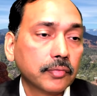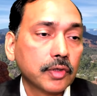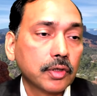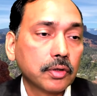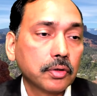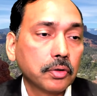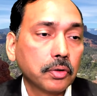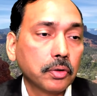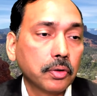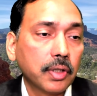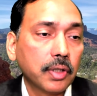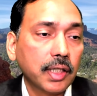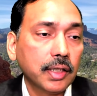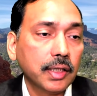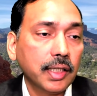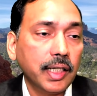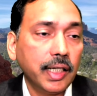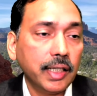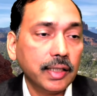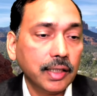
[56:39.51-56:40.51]
So run
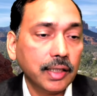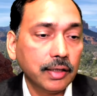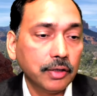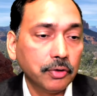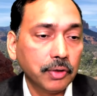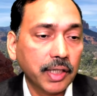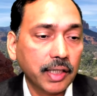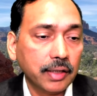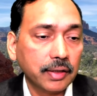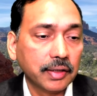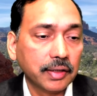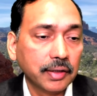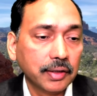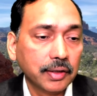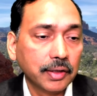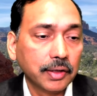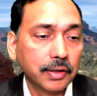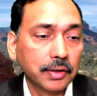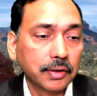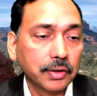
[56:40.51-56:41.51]
that and you get
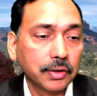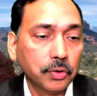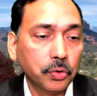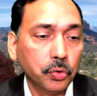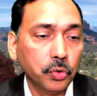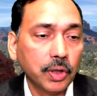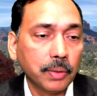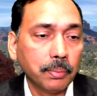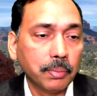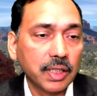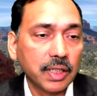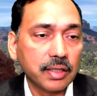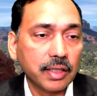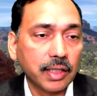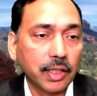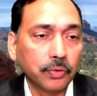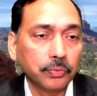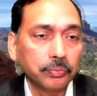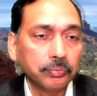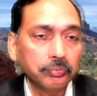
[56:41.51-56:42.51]
two numbers now.
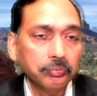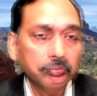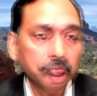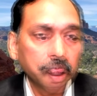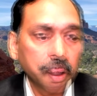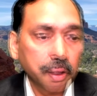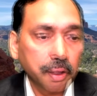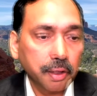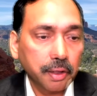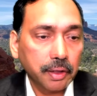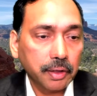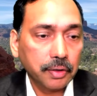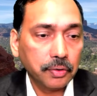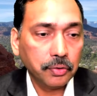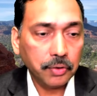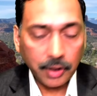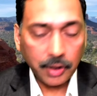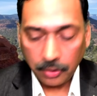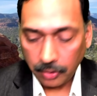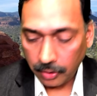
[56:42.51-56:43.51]
You
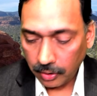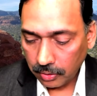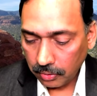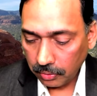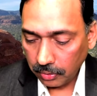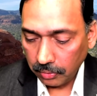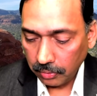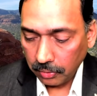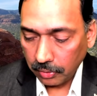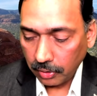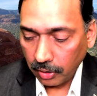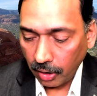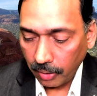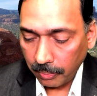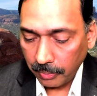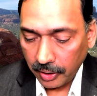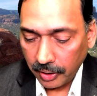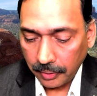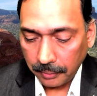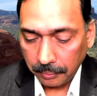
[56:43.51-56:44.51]
can also do
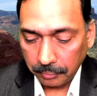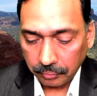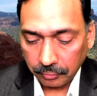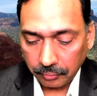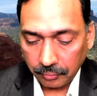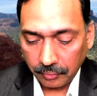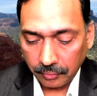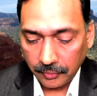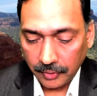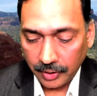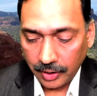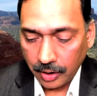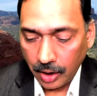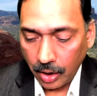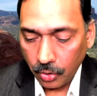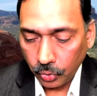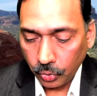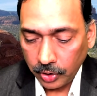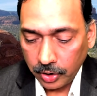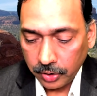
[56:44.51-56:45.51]
comma
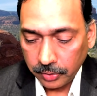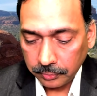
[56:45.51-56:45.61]
count.